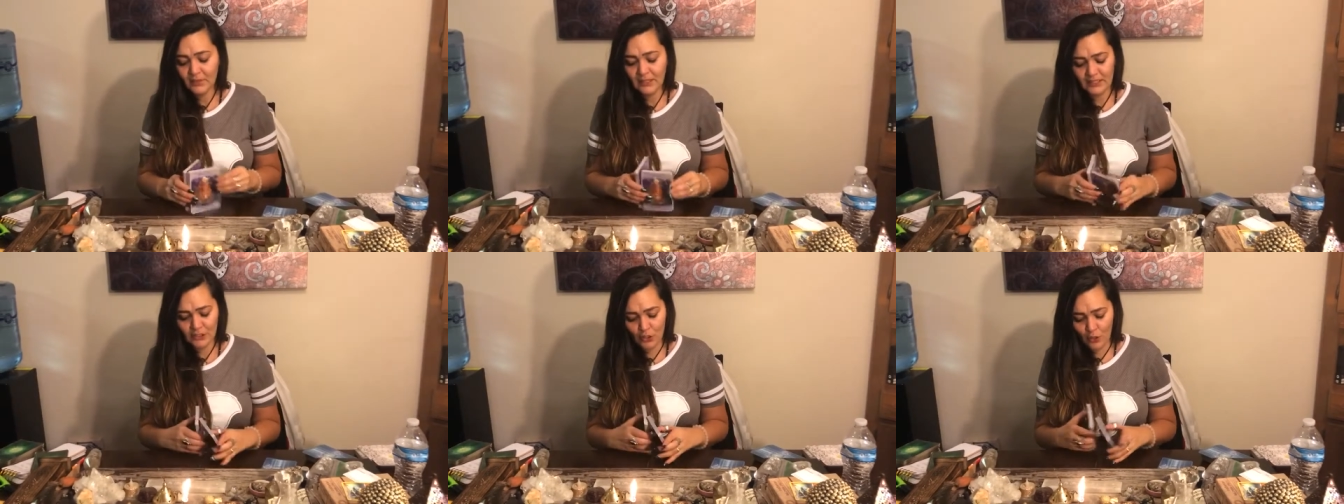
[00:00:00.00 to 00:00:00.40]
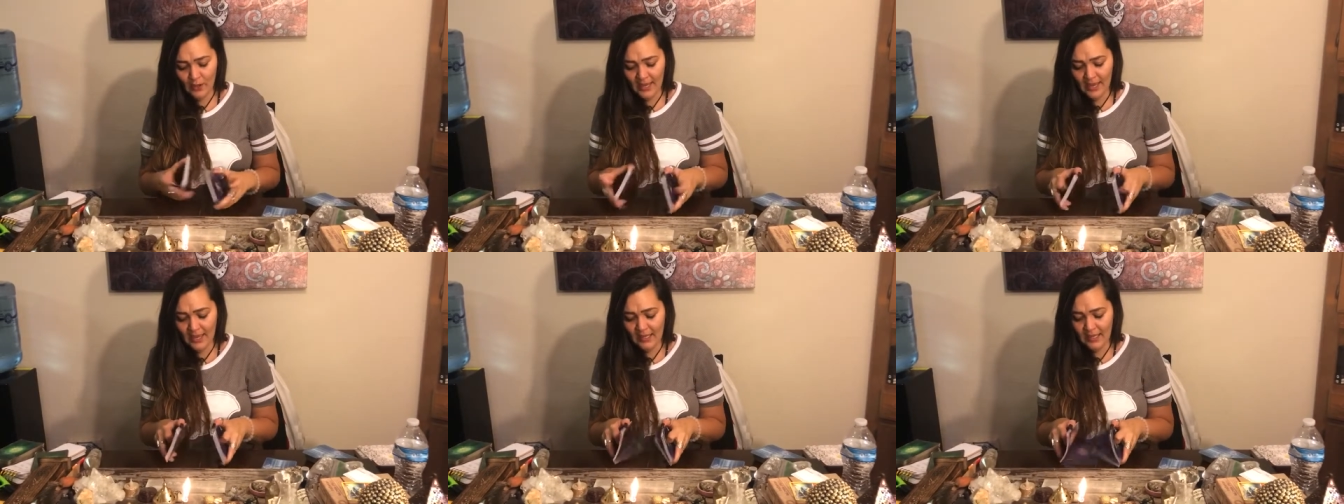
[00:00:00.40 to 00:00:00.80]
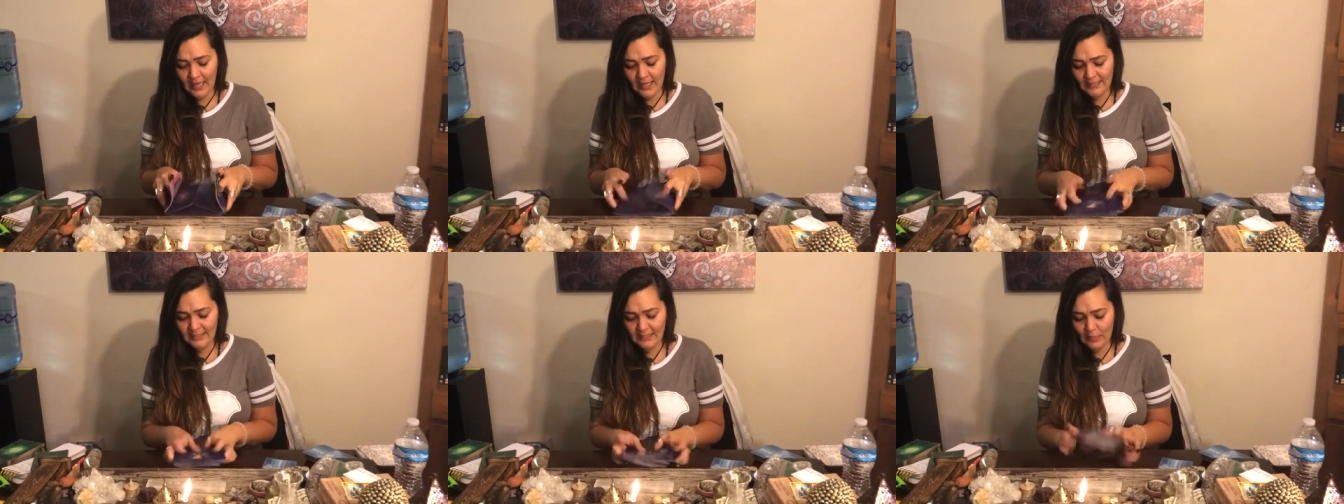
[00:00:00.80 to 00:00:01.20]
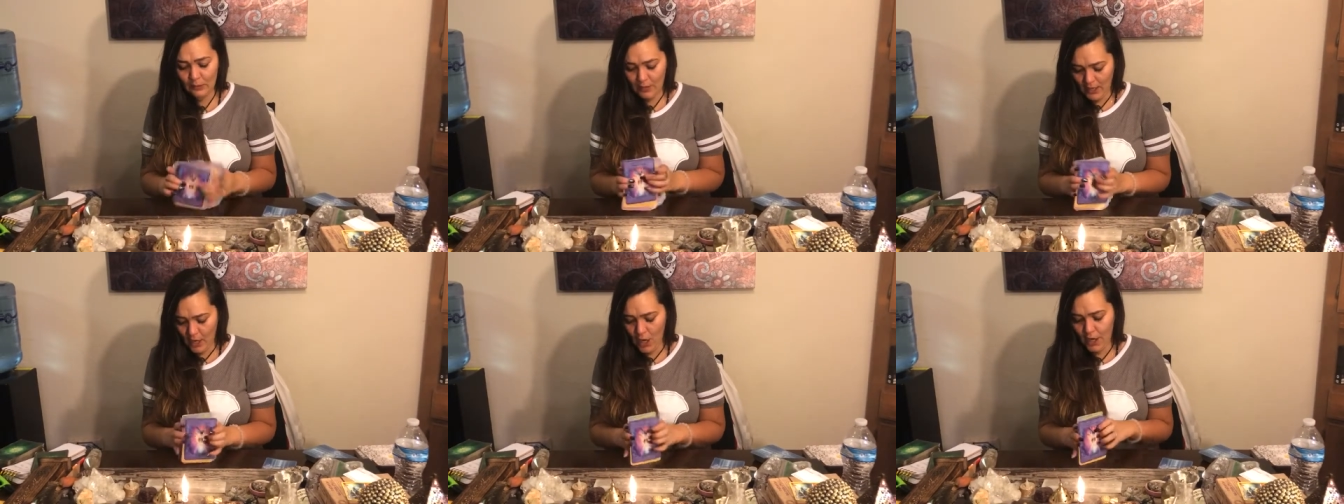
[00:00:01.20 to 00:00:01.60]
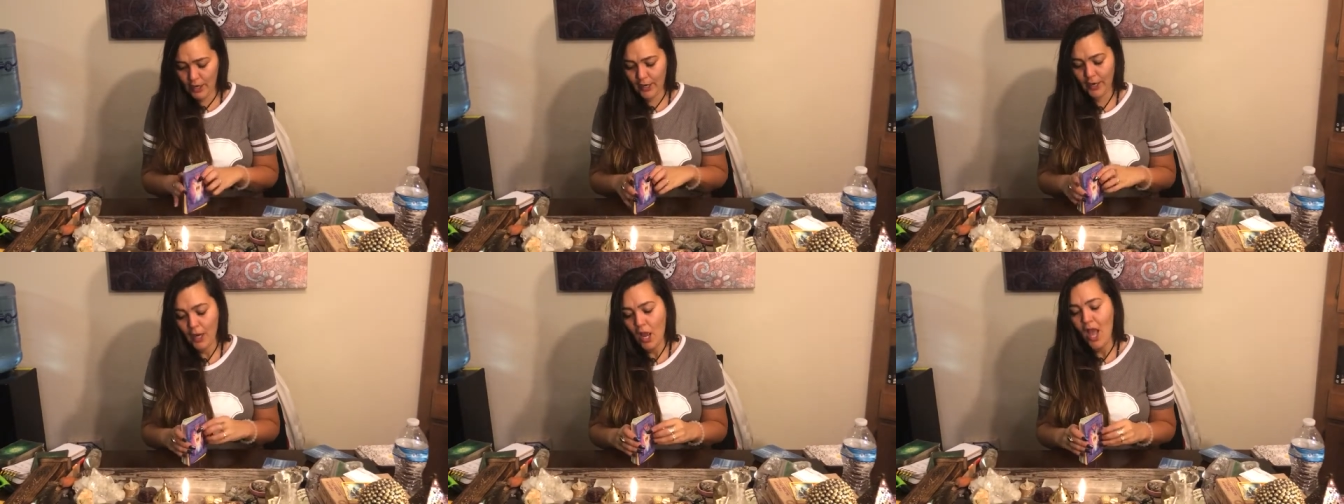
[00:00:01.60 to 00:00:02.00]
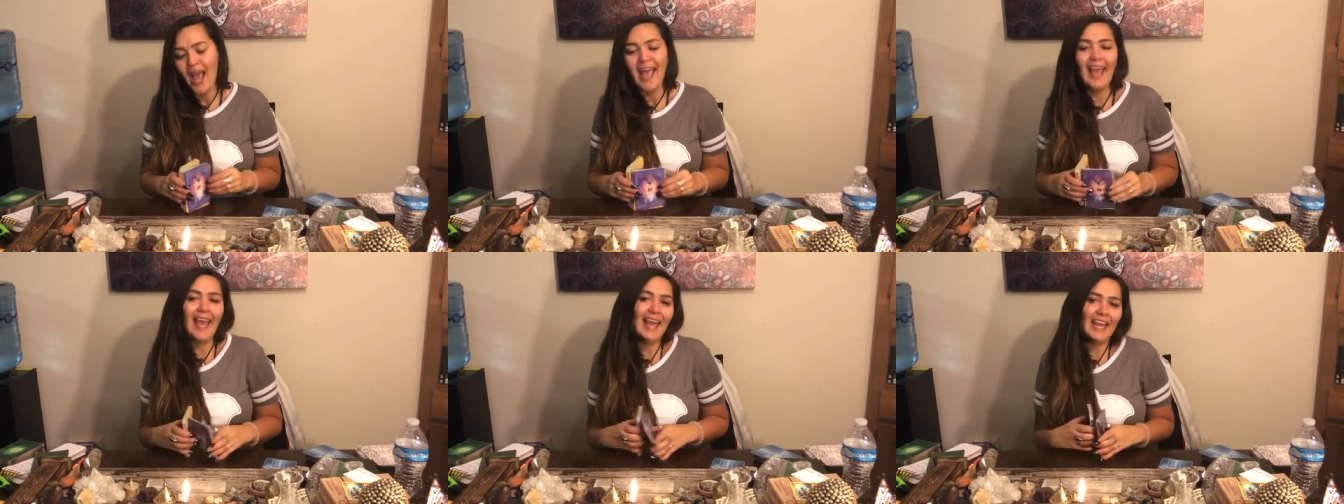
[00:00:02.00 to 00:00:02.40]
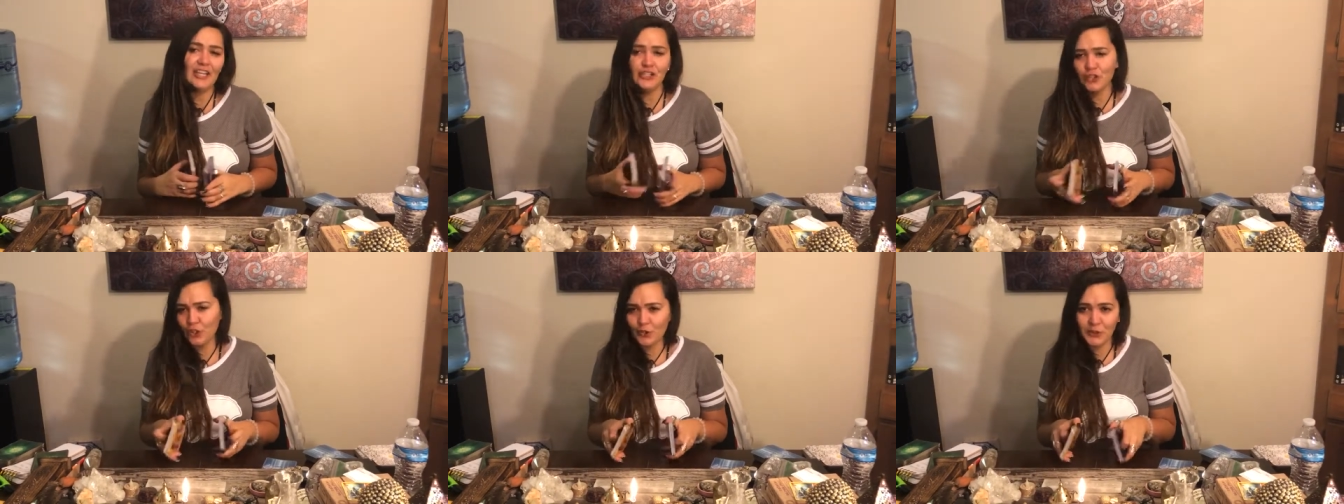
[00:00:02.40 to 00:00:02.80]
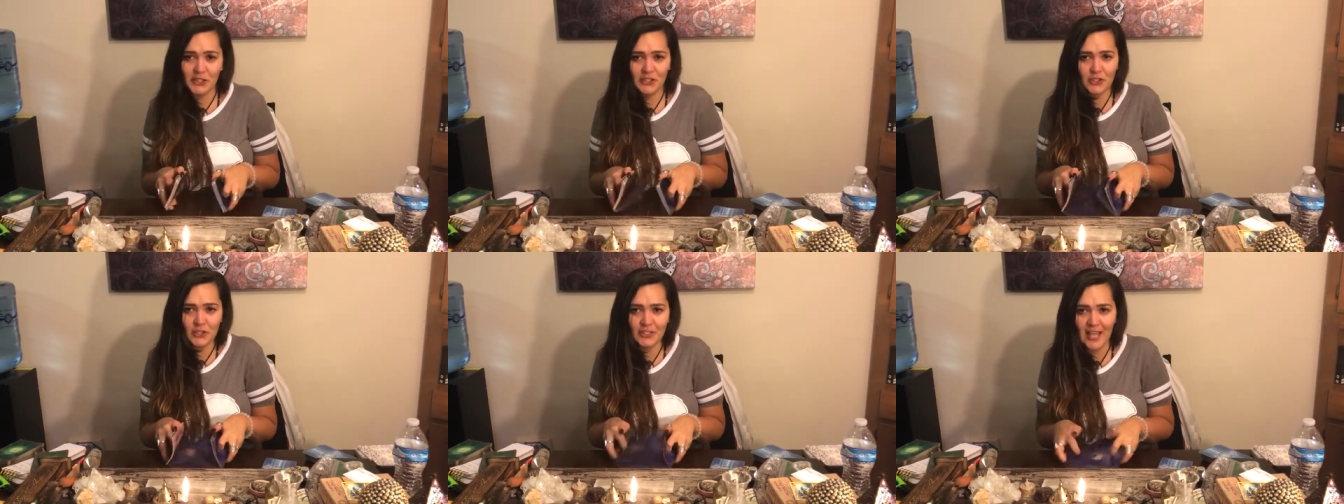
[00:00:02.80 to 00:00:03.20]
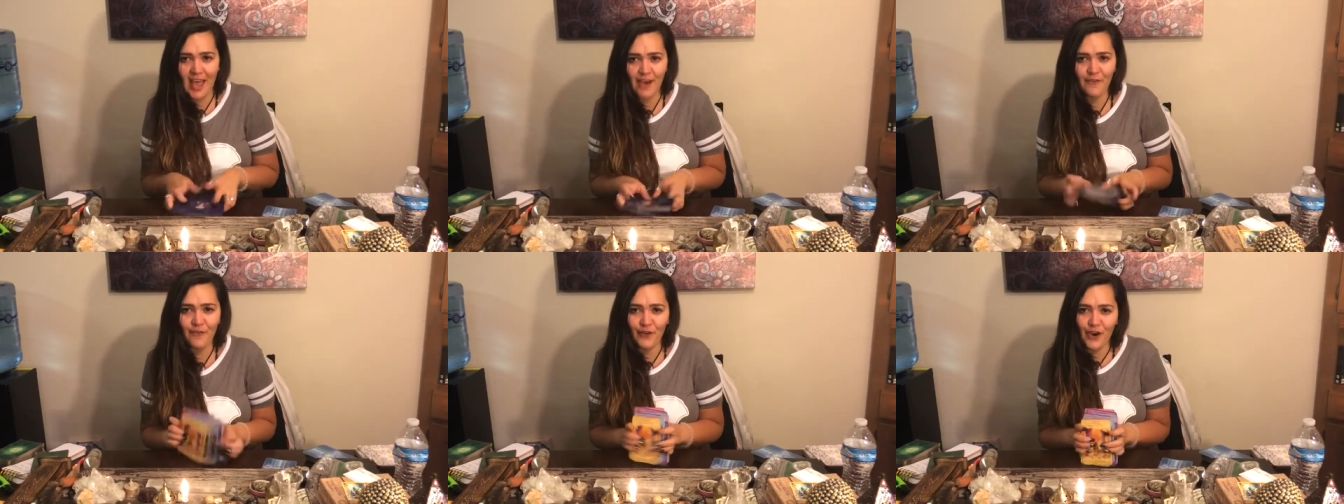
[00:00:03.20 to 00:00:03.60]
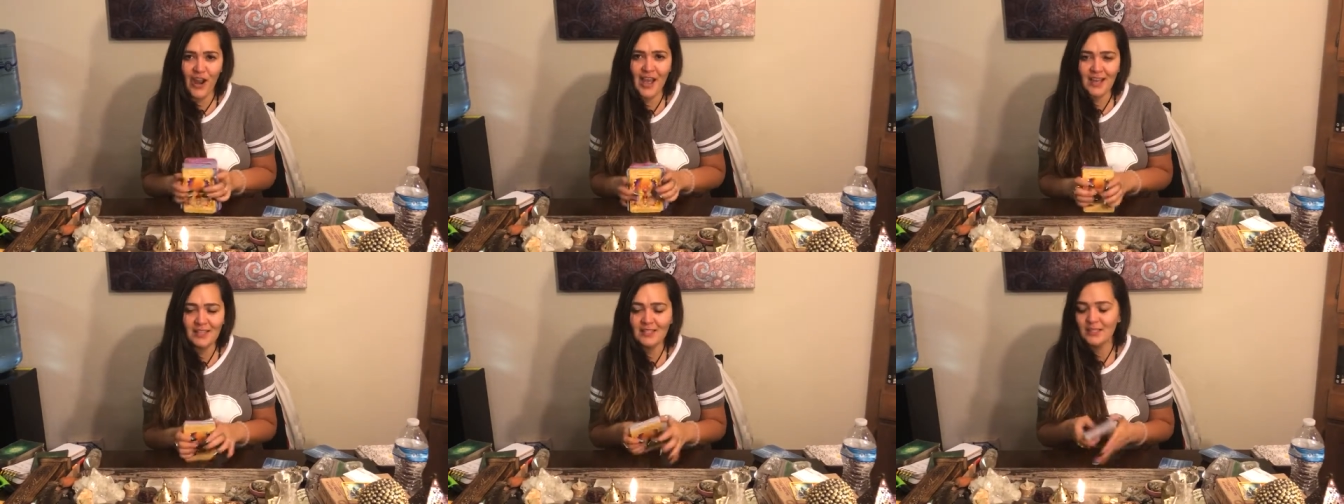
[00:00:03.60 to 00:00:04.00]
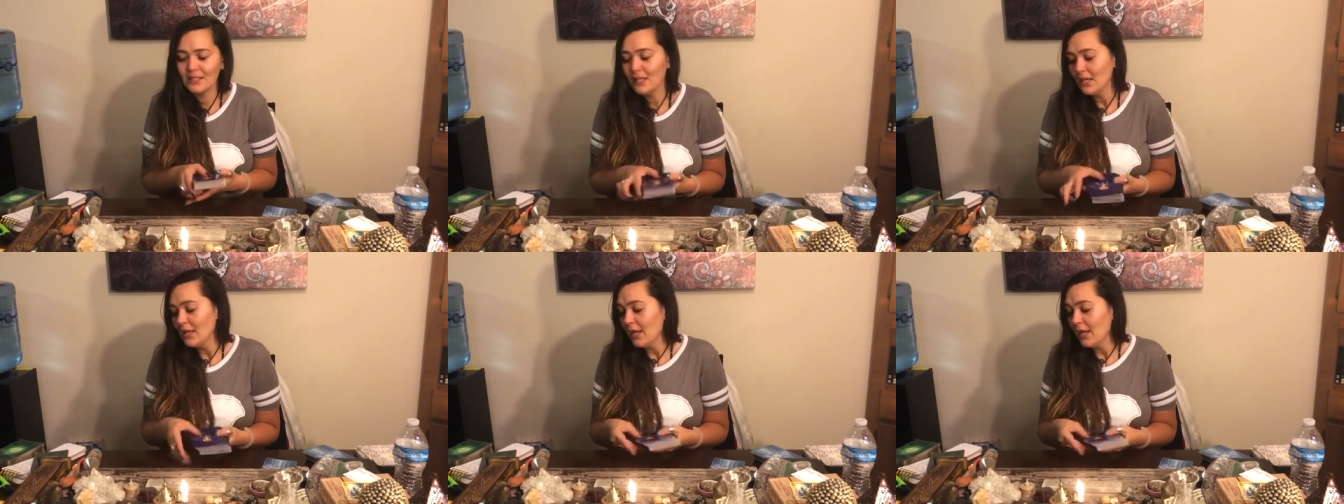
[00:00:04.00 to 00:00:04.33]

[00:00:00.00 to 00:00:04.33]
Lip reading: Let's go ahead and see what our angel crystals have for us.